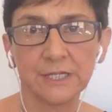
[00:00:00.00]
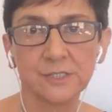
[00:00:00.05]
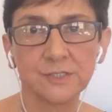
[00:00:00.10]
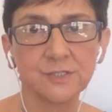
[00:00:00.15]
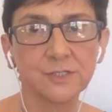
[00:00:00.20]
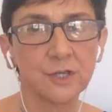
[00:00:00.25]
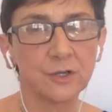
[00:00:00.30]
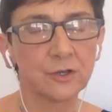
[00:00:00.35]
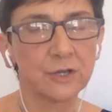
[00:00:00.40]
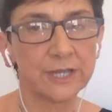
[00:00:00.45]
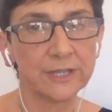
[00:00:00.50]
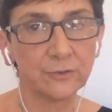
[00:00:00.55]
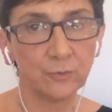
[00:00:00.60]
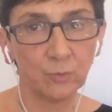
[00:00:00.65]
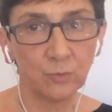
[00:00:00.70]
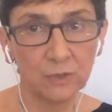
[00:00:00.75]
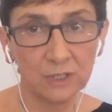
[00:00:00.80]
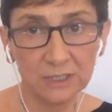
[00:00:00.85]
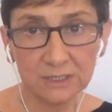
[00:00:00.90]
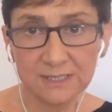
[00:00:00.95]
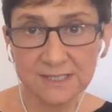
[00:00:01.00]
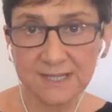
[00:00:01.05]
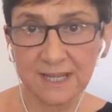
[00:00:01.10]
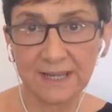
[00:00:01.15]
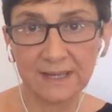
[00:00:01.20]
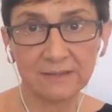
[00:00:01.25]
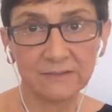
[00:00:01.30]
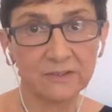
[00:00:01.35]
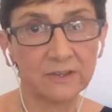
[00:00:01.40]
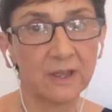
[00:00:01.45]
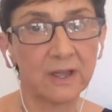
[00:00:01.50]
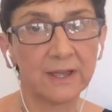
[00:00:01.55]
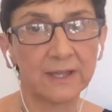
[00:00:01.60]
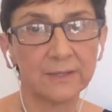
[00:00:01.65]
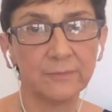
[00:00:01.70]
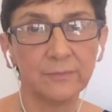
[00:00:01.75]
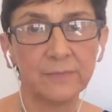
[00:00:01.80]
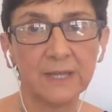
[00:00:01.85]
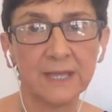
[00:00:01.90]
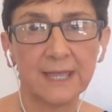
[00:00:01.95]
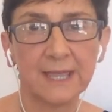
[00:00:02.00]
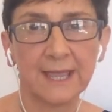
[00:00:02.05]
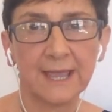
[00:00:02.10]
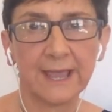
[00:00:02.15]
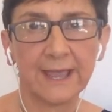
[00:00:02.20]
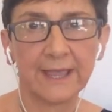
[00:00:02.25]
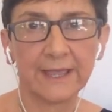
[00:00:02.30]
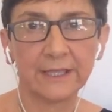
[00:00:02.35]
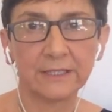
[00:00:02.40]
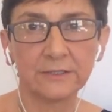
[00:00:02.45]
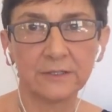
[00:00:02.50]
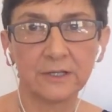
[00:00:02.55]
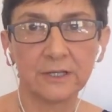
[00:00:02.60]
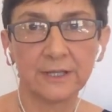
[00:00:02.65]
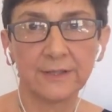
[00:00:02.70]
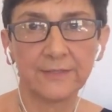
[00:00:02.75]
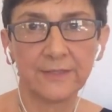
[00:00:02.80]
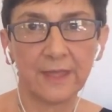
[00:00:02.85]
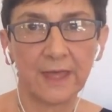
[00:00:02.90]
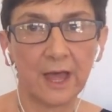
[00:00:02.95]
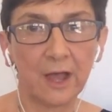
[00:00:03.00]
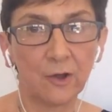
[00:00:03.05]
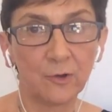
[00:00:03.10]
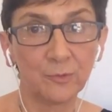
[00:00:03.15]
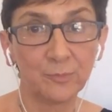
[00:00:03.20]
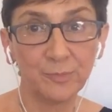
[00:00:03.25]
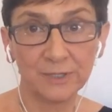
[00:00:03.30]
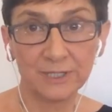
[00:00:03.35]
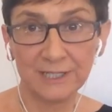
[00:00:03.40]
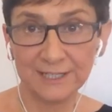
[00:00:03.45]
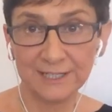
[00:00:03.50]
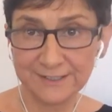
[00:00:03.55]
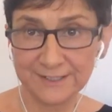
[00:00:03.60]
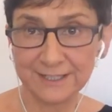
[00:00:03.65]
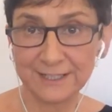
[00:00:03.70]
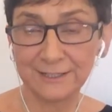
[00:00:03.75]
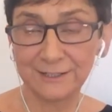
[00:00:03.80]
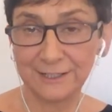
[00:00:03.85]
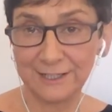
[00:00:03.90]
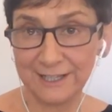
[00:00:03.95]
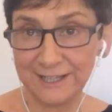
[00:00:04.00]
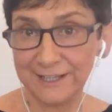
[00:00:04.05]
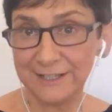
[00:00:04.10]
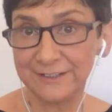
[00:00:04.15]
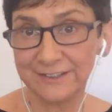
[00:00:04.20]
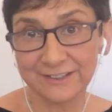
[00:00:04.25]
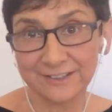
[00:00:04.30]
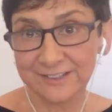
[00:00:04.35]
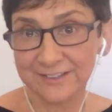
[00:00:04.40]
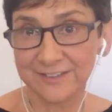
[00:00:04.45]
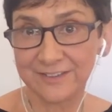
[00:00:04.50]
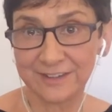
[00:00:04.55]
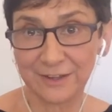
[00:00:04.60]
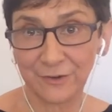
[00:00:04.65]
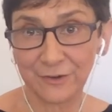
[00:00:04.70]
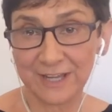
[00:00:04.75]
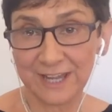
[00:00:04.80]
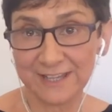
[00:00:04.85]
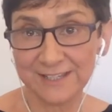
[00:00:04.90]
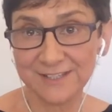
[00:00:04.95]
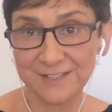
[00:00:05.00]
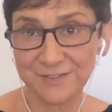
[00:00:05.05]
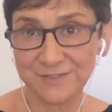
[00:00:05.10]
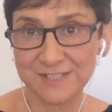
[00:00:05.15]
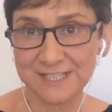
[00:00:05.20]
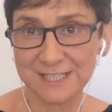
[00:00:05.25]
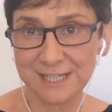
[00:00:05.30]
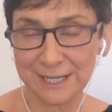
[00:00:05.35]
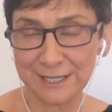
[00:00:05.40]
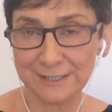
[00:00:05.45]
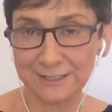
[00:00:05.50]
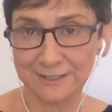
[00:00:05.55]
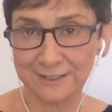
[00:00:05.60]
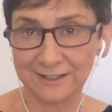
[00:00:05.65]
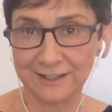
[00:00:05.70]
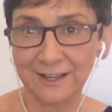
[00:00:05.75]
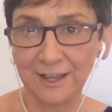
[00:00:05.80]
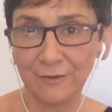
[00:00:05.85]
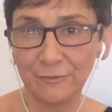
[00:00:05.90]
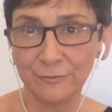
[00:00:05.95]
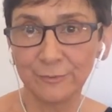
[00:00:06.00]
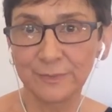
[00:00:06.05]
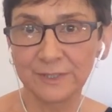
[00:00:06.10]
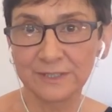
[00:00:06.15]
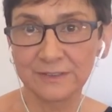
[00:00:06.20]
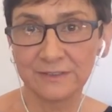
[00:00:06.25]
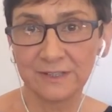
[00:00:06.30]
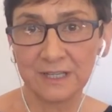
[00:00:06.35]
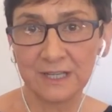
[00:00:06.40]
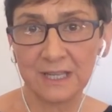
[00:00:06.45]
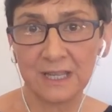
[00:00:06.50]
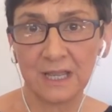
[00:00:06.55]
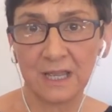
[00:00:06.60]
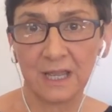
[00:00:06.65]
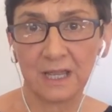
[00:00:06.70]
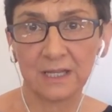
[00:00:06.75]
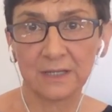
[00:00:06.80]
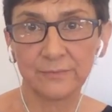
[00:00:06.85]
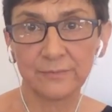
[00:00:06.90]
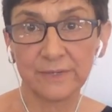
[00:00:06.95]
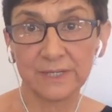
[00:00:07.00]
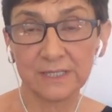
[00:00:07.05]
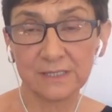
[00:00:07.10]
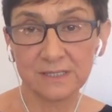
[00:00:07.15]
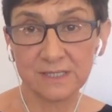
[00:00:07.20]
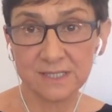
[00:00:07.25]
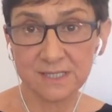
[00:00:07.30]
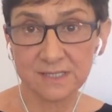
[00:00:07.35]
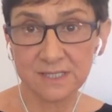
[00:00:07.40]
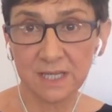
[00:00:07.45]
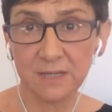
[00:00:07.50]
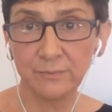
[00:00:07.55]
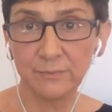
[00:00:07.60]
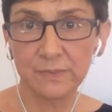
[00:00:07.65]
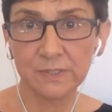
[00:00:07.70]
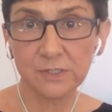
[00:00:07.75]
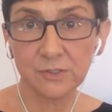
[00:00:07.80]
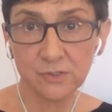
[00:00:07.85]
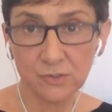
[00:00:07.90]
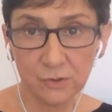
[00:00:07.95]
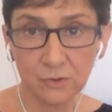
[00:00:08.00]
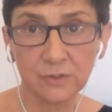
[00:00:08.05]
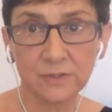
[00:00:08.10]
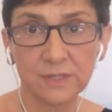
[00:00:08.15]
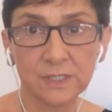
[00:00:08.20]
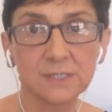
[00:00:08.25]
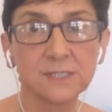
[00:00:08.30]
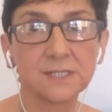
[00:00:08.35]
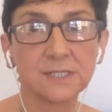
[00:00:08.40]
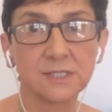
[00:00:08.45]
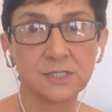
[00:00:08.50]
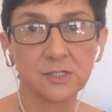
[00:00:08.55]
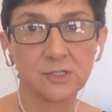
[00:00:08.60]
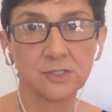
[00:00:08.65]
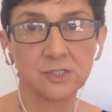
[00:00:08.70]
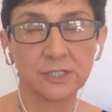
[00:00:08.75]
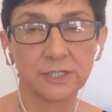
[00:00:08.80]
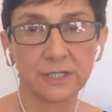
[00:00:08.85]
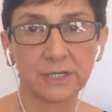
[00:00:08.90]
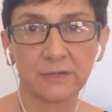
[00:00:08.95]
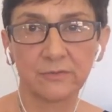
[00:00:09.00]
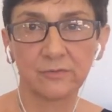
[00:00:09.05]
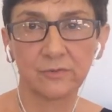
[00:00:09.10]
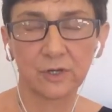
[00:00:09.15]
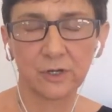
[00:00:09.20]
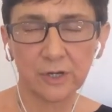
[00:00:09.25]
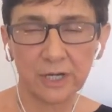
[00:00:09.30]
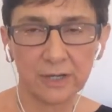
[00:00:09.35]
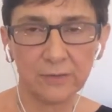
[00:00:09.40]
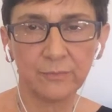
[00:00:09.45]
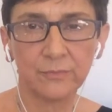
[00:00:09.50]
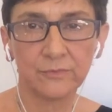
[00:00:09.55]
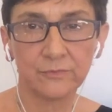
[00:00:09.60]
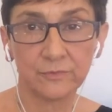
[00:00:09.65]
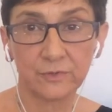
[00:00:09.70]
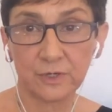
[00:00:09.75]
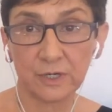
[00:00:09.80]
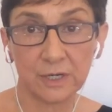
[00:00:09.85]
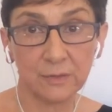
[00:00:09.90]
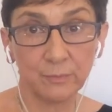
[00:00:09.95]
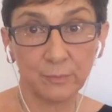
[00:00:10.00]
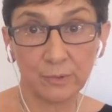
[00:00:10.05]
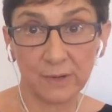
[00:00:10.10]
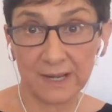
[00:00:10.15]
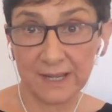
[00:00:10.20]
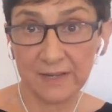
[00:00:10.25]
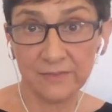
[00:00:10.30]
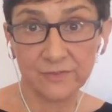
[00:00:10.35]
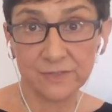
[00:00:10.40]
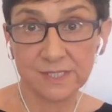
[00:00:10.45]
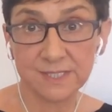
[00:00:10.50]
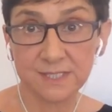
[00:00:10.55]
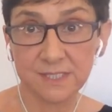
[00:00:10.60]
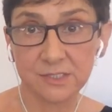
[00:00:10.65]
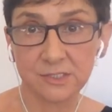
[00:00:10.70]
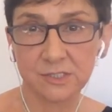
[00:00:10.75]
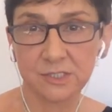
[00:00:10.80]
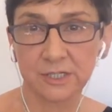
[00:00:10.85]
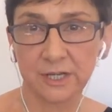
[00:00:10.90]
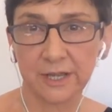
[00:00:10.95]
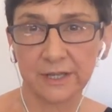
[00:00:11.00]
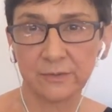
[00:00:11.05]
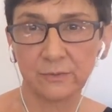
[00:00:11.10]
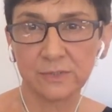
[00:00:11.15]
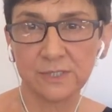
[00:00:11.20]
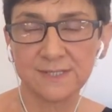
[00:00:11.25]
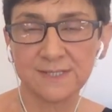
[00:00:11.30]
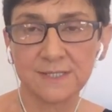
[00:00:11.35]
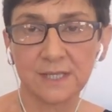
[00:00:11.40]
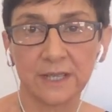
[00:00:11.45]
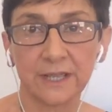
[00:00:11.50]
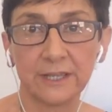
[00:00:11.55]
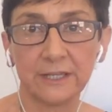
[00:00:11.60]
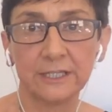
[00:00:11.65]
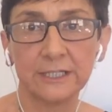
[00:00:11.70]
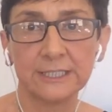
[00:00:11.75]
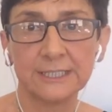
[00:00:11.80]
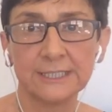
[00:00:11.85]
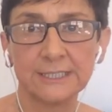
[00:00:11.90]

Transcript: So it will take time. And our political leaders, the heads of state and government, in December took the decision, a very, very brave decision, I would say,